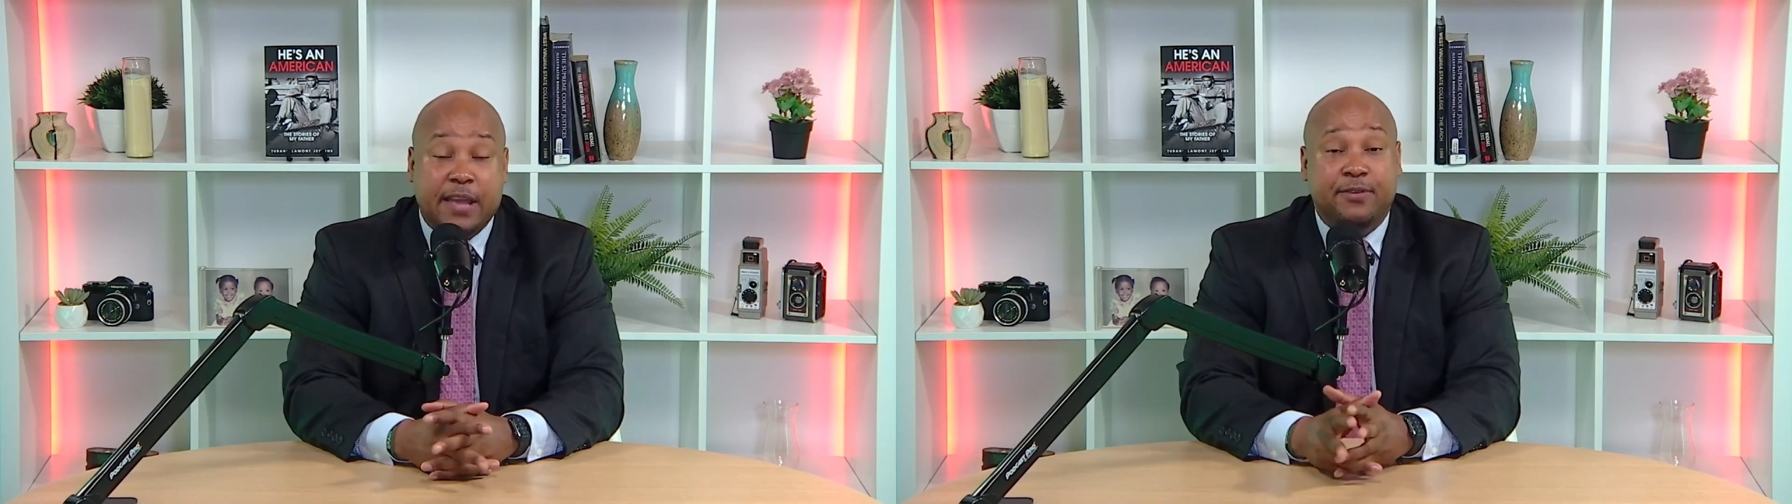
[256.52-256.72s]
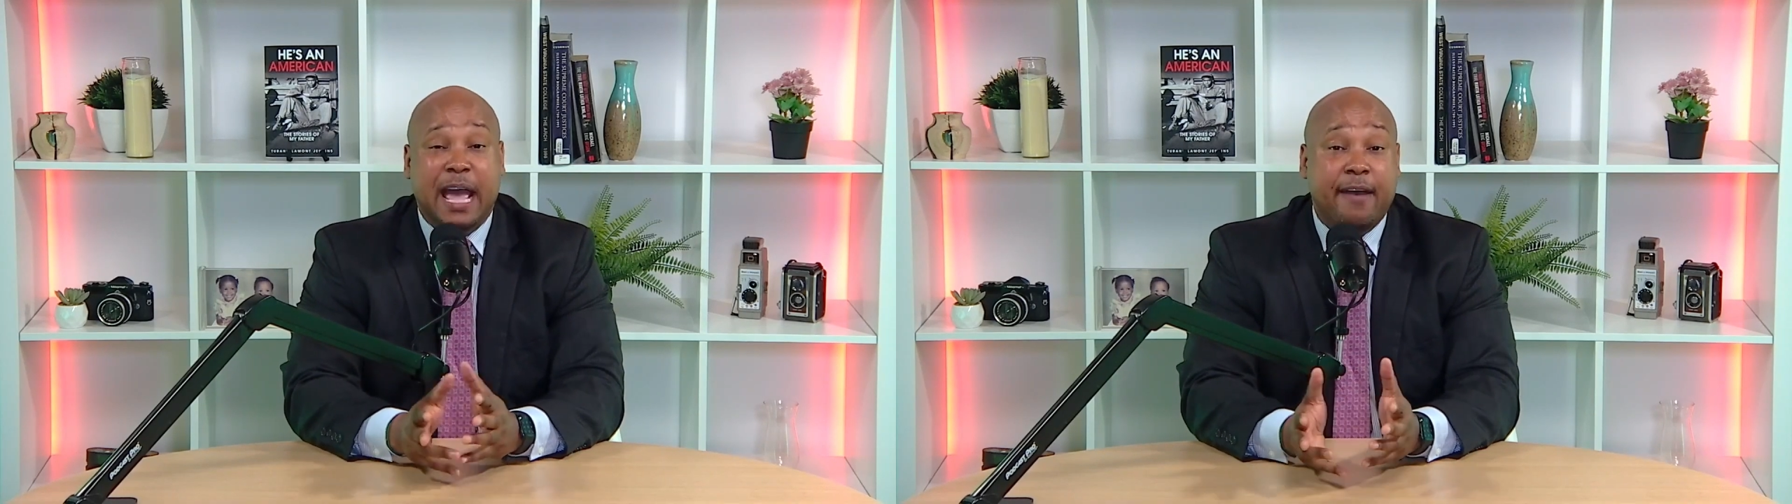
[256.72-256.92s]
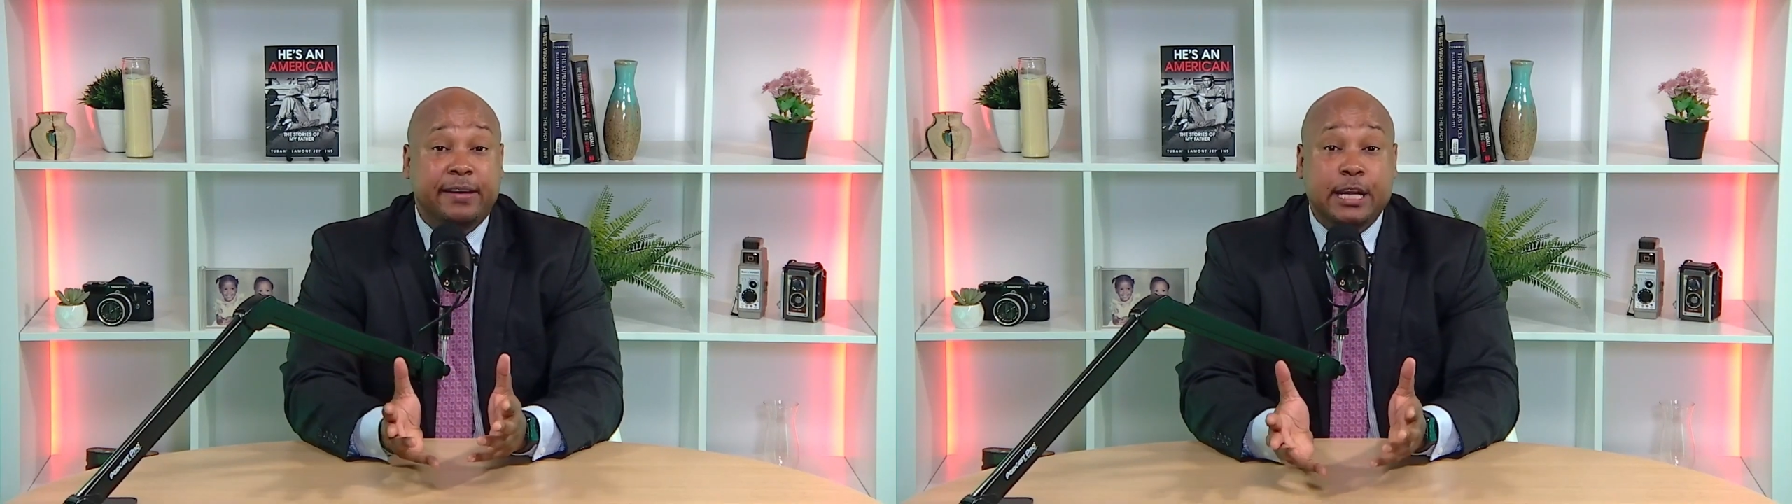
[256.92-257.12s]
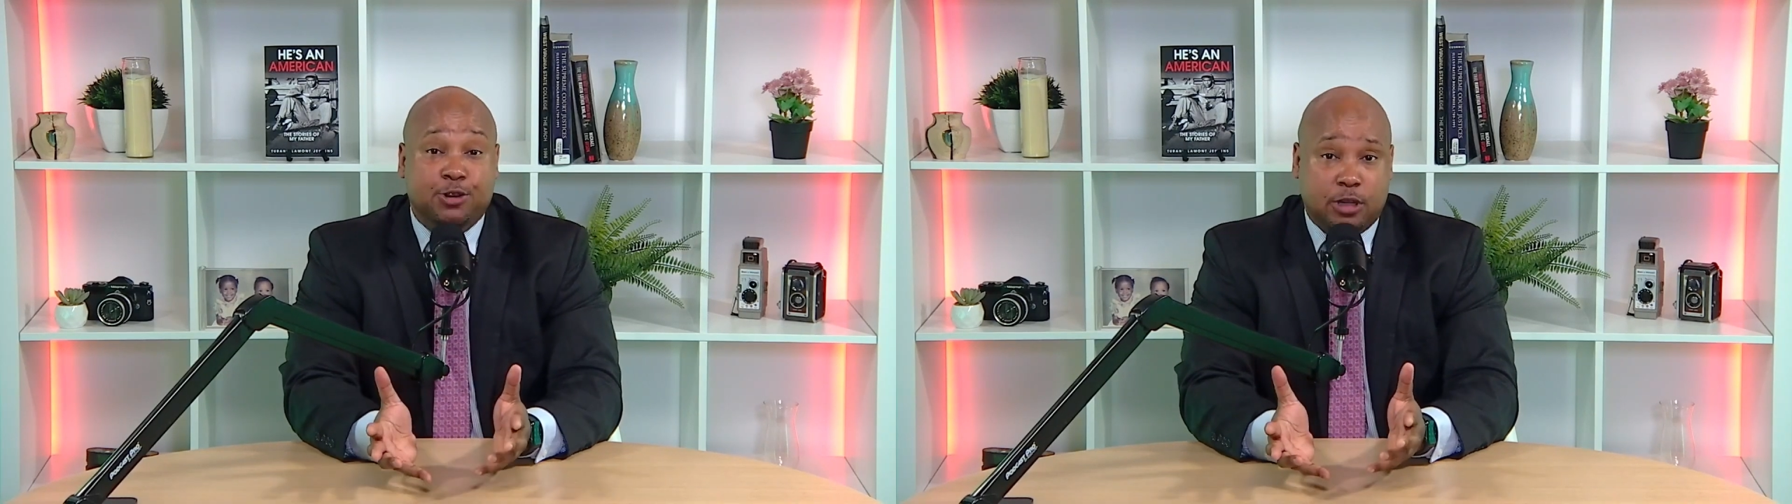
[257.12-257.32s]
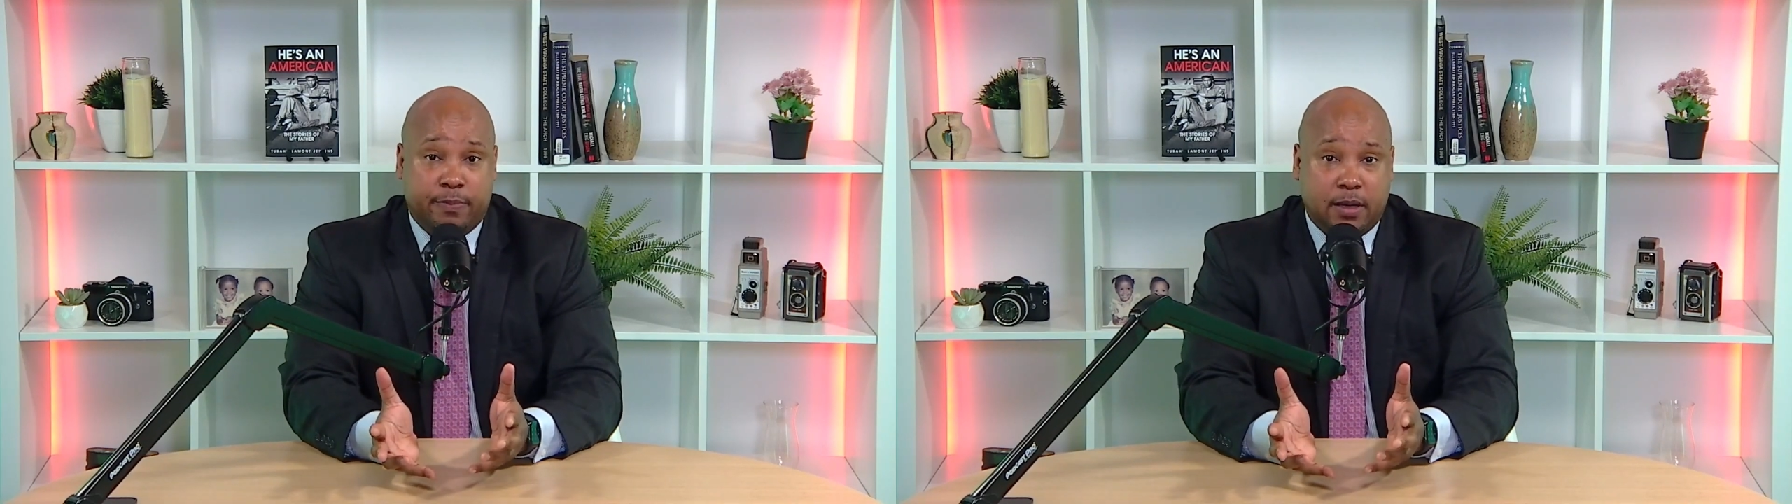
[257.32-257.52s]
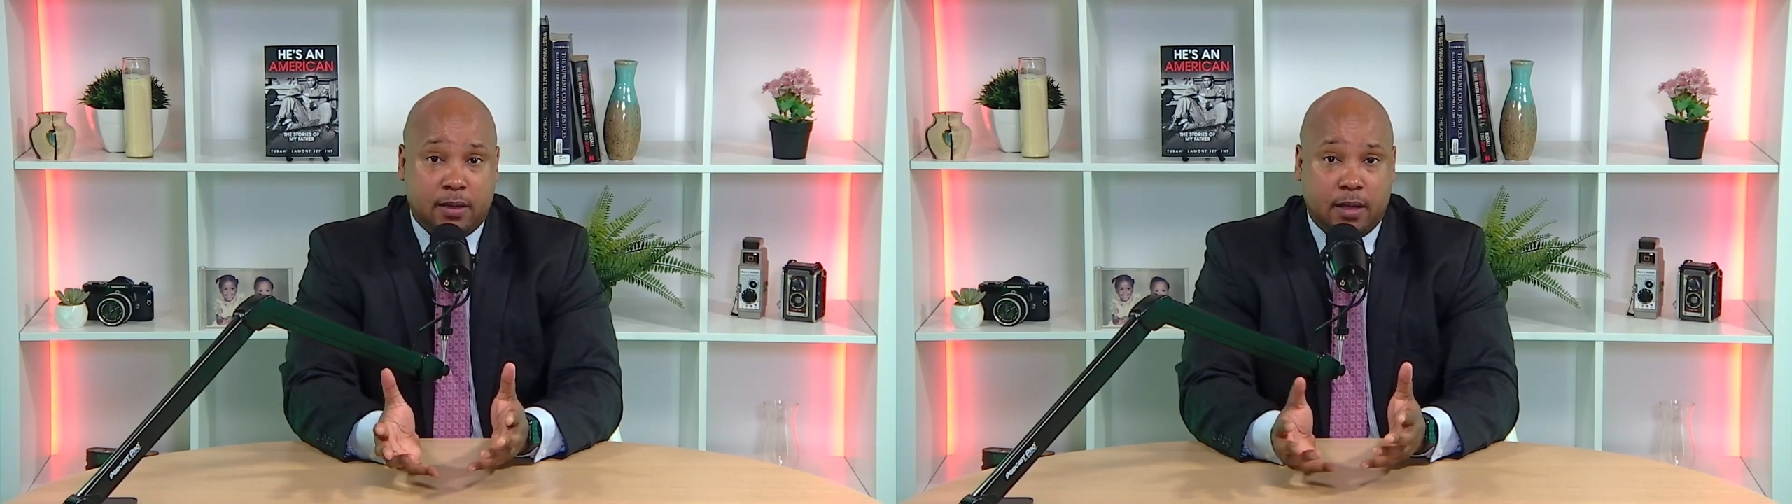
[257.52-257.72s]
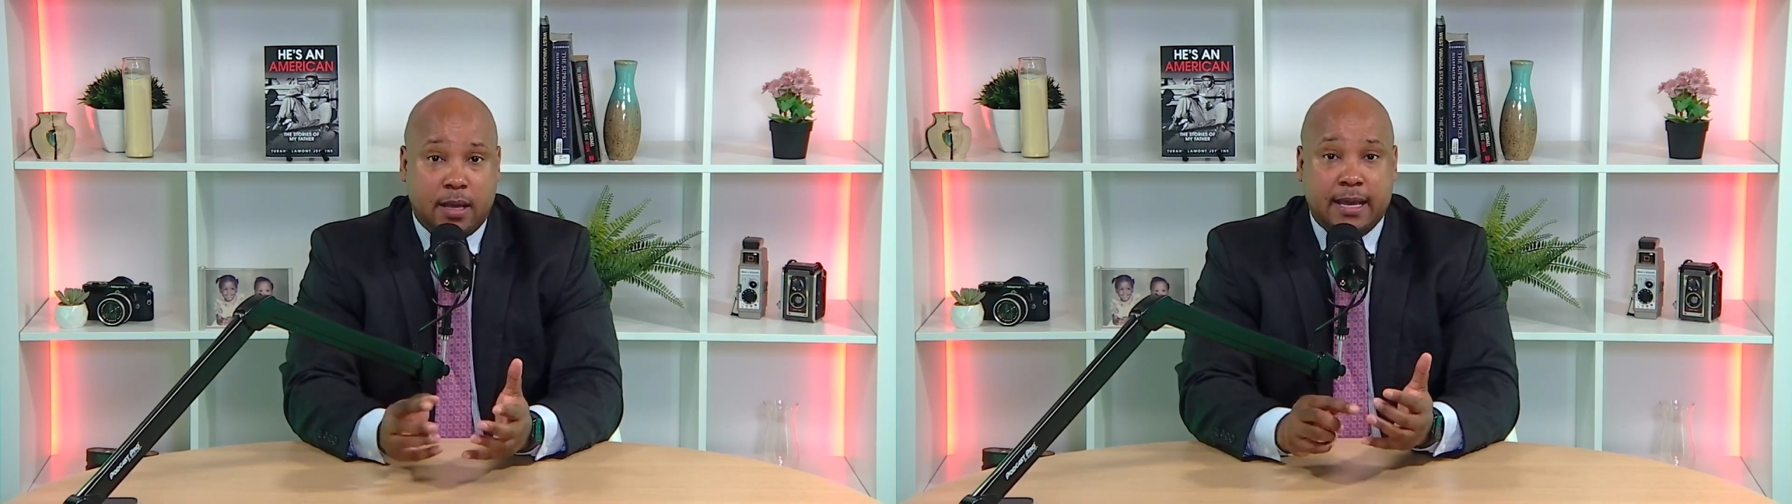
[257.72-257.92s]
If you have any treatment,